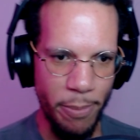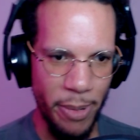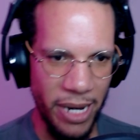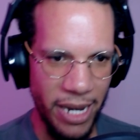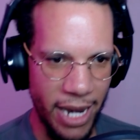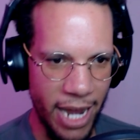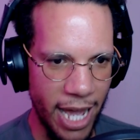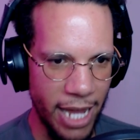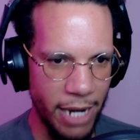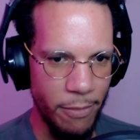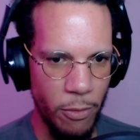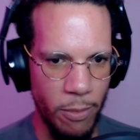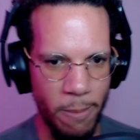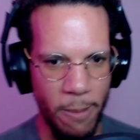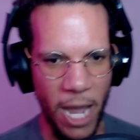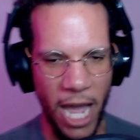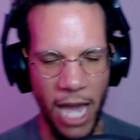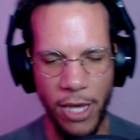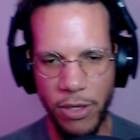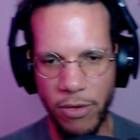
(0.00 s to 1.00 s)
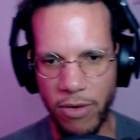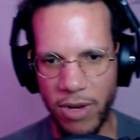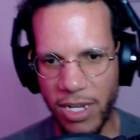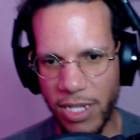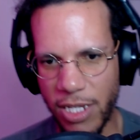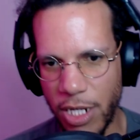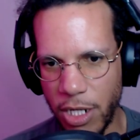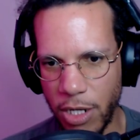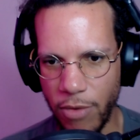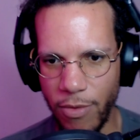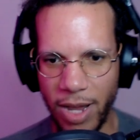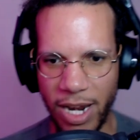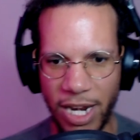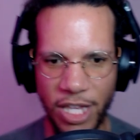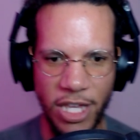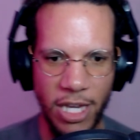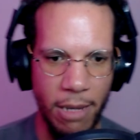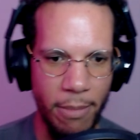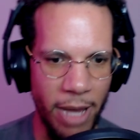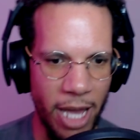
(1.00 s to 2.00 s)
and not bothering to do
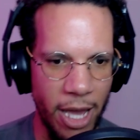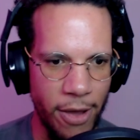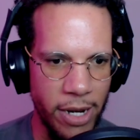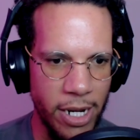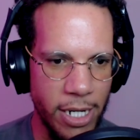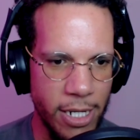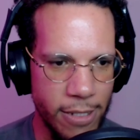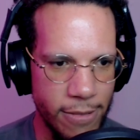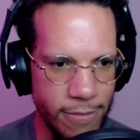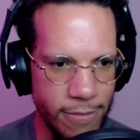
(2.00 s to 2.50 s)
anything about it.